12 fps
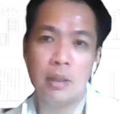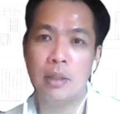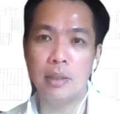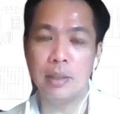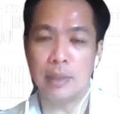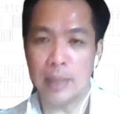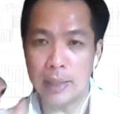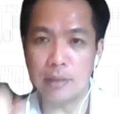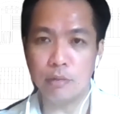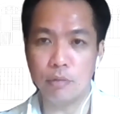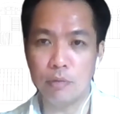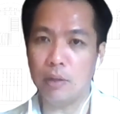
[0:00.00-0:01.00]
It
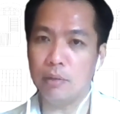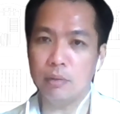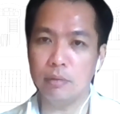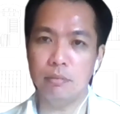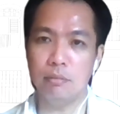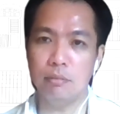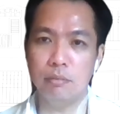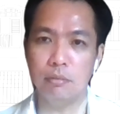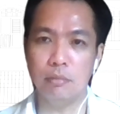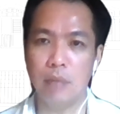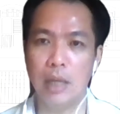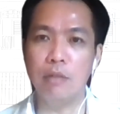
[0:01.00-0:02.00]
takes without
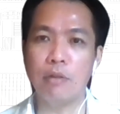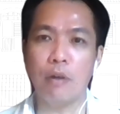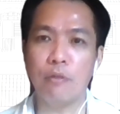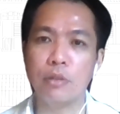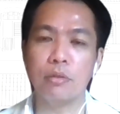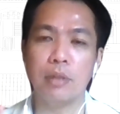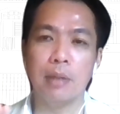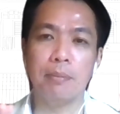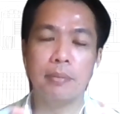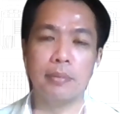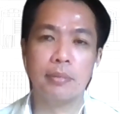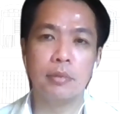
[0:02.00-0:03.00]
any reference to them.
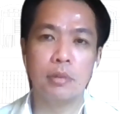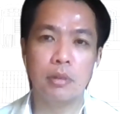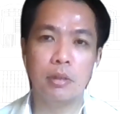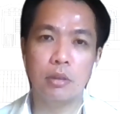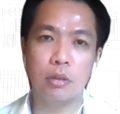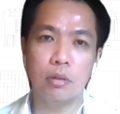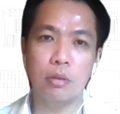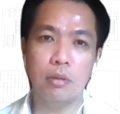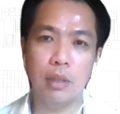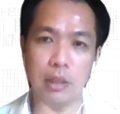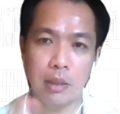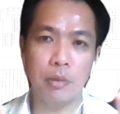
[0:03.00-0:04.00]

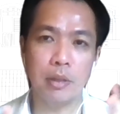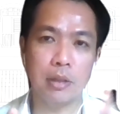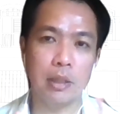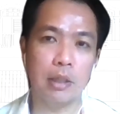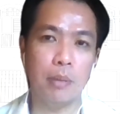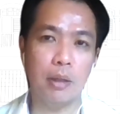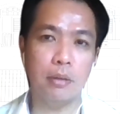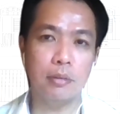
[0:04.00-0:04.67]
So that's something to think about.